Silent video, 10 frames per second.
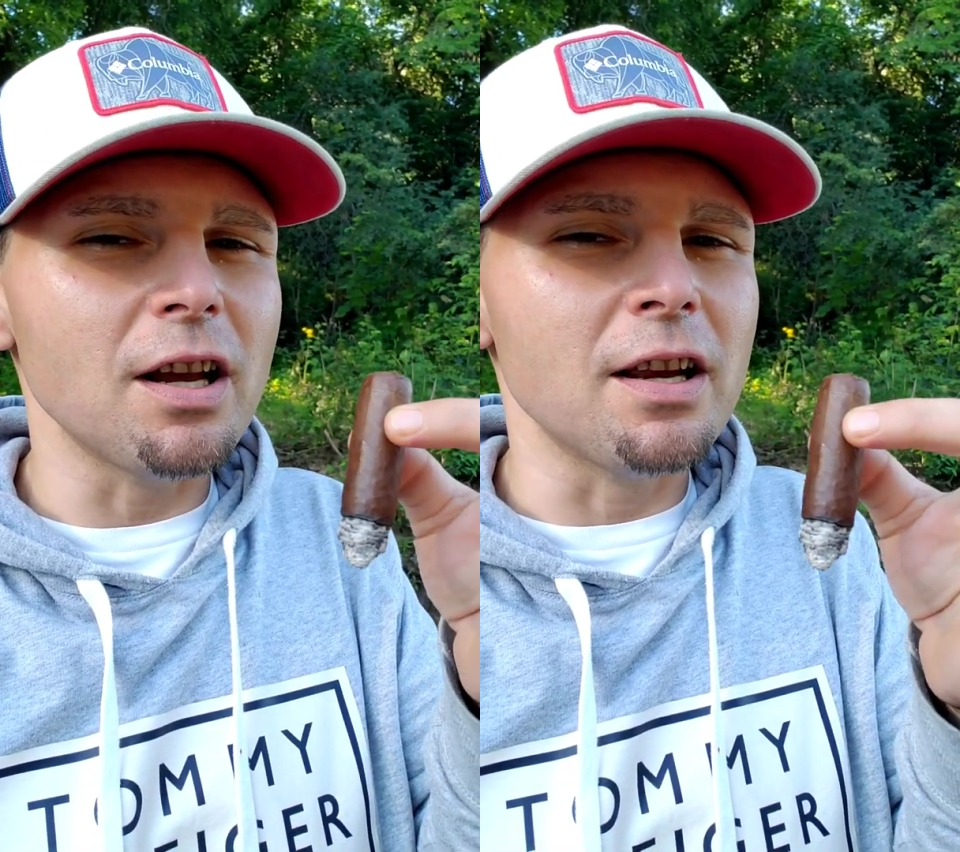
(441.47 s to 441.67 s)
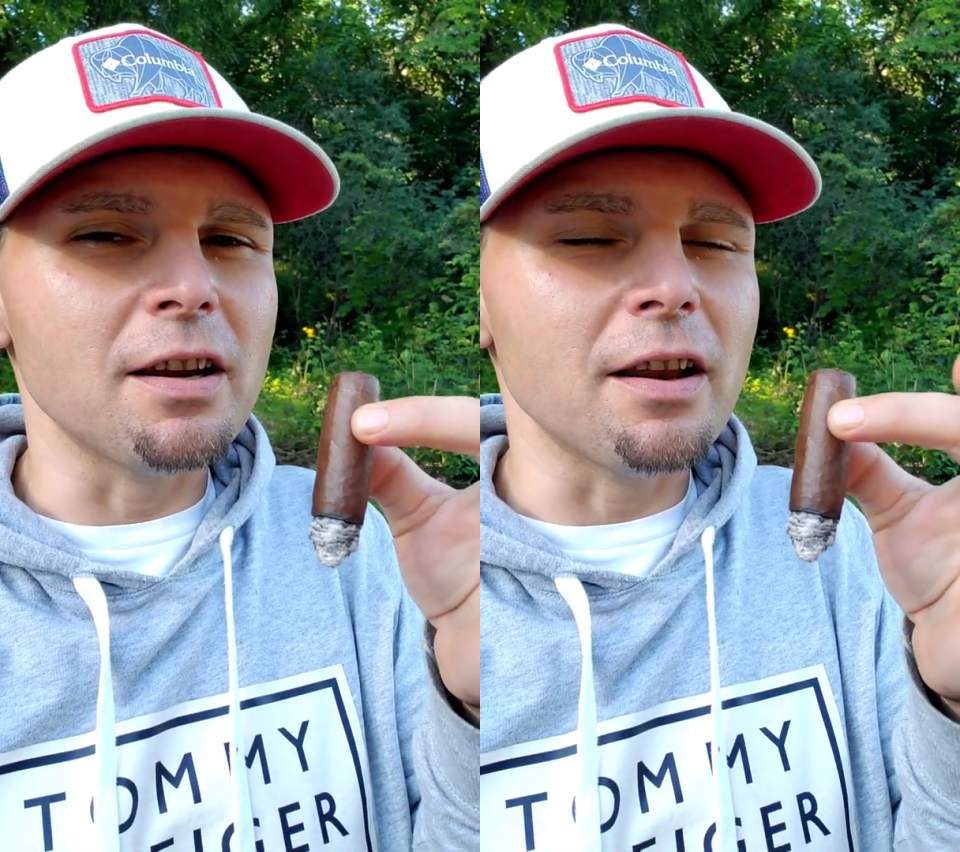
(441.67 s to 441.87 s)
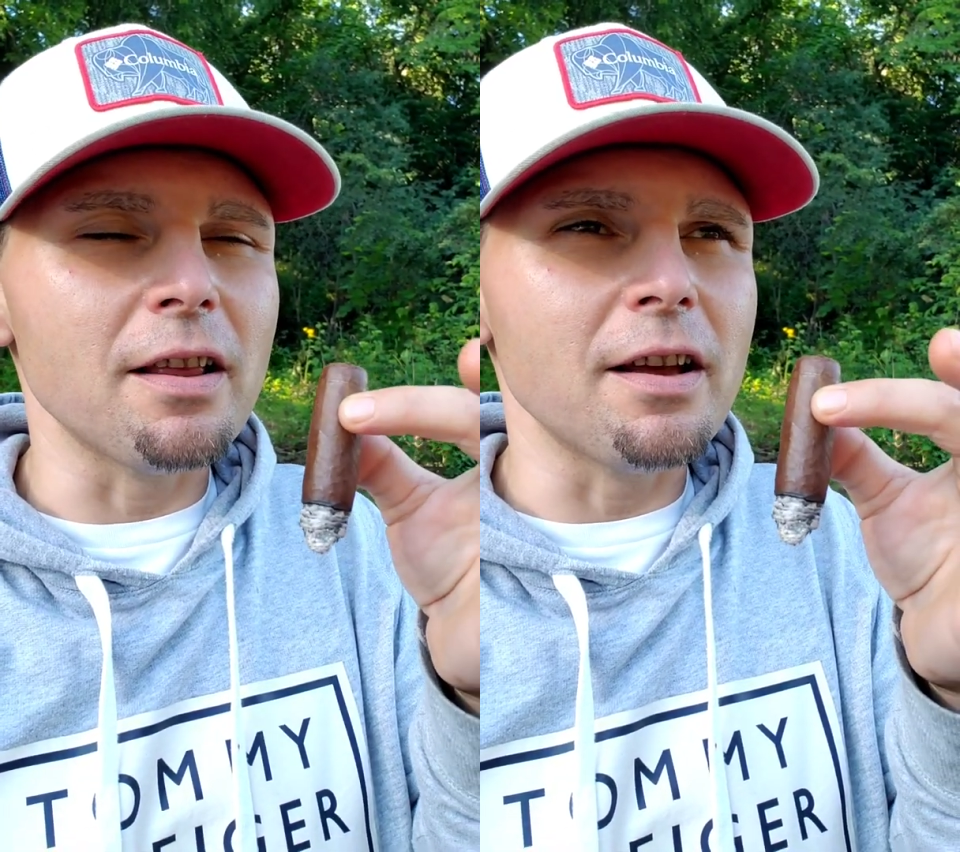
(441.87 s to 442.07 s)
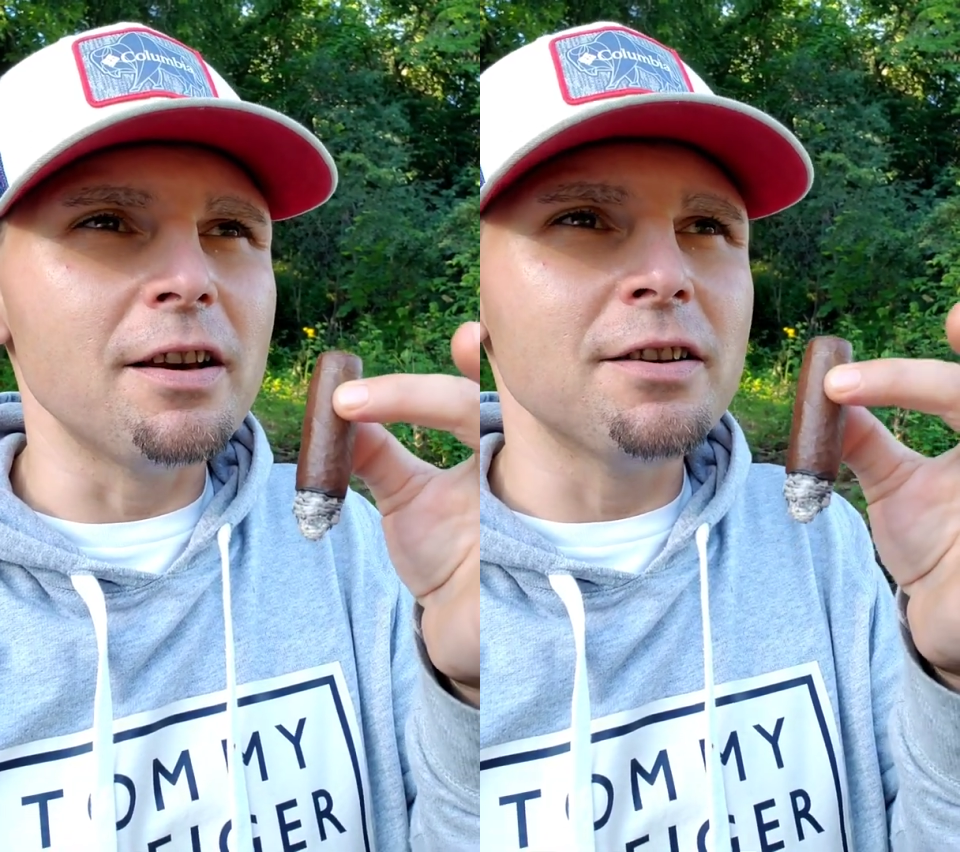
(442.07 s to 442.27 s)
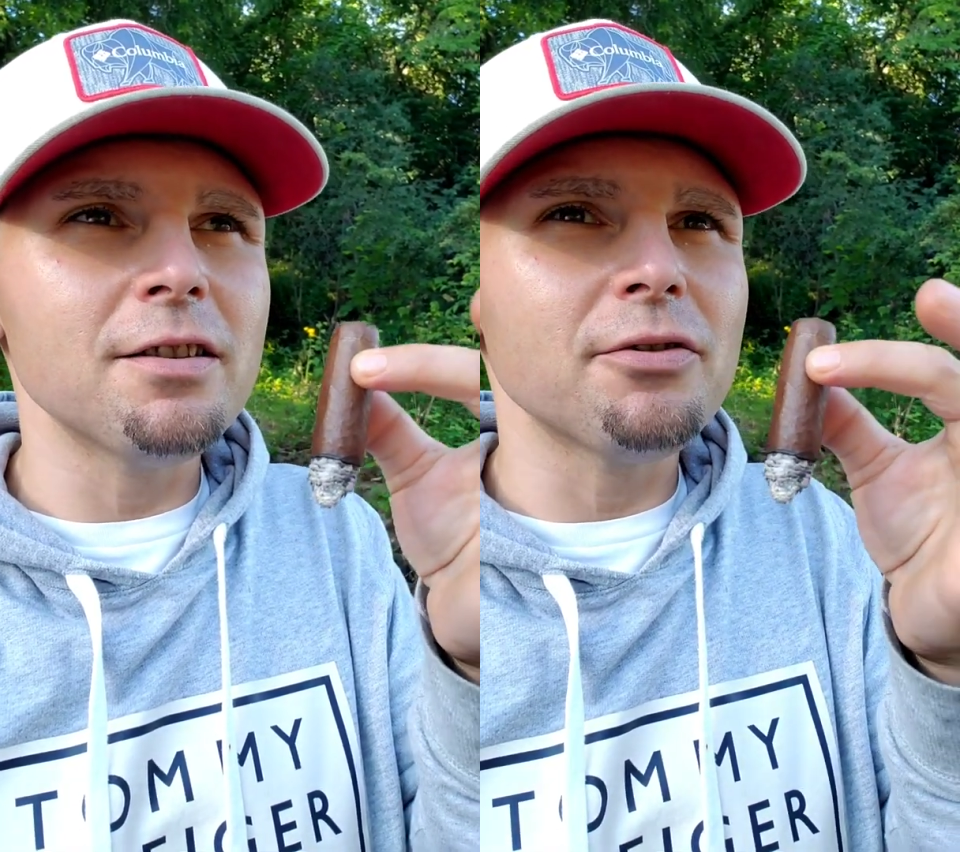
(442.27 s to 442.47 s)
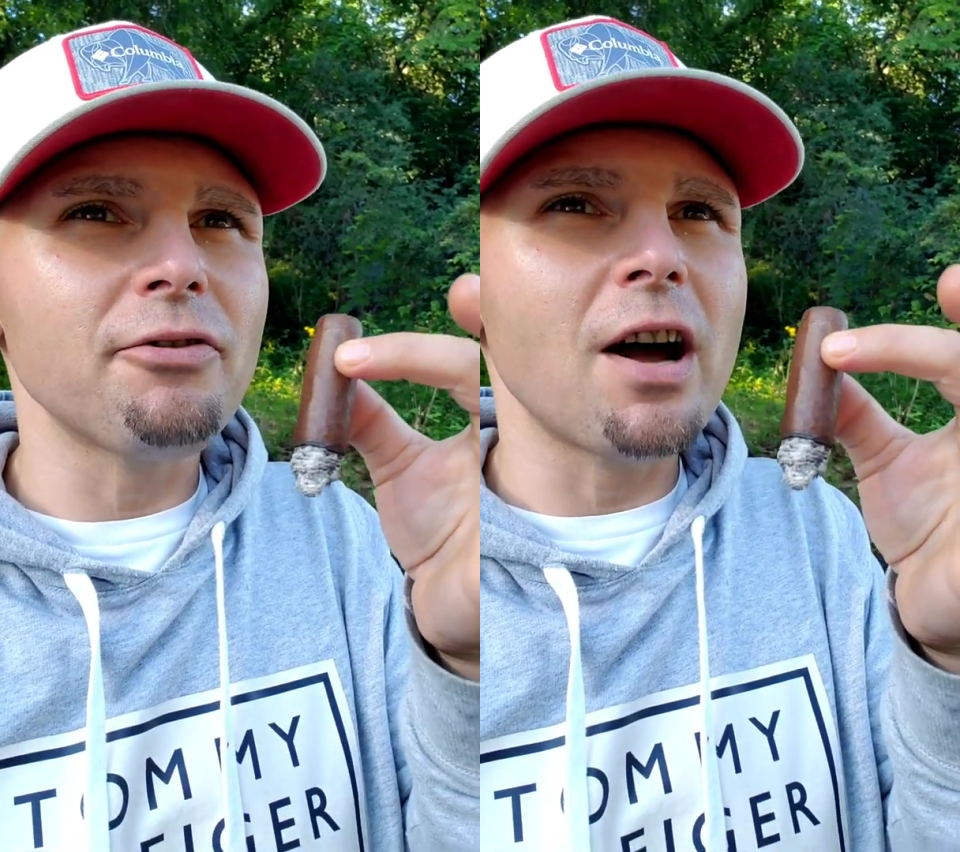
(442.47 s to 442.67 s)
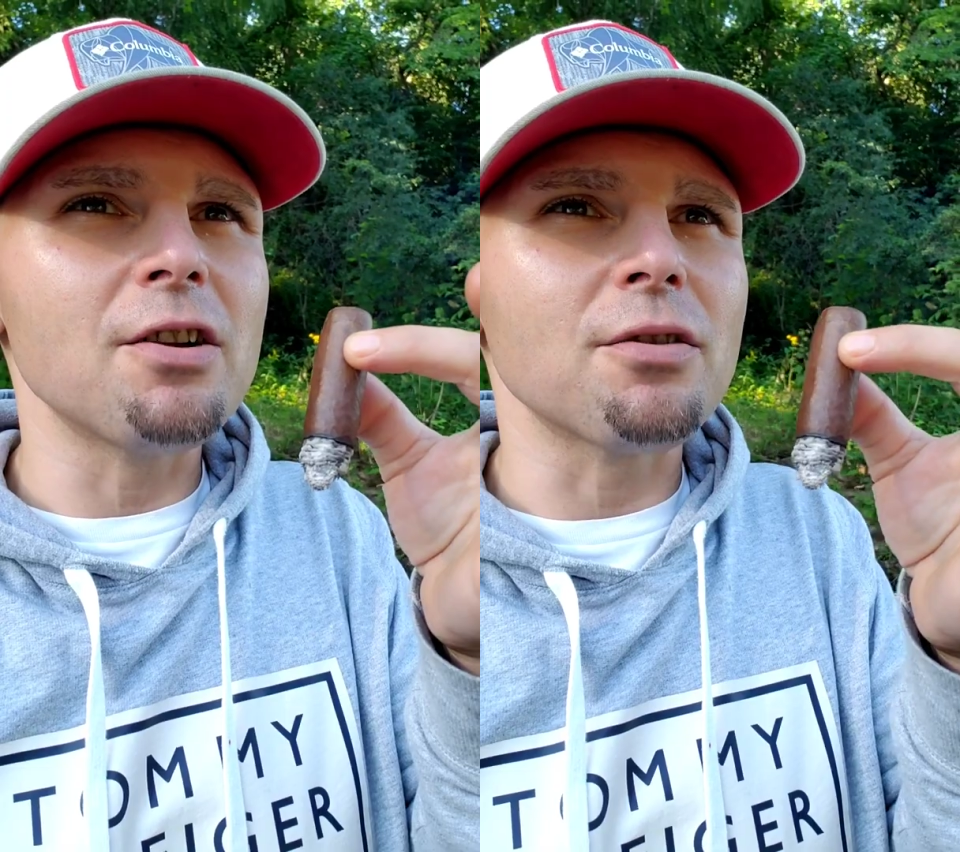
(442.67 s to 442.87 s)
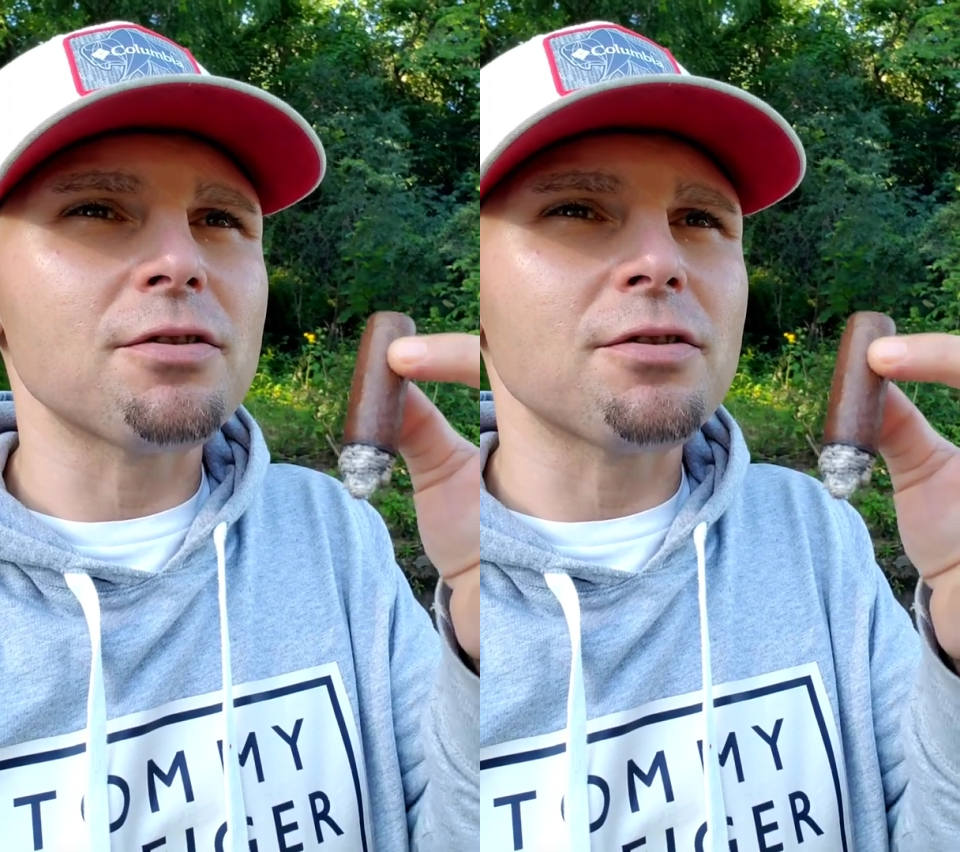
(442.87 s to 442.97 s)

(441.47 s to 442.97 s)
and into the final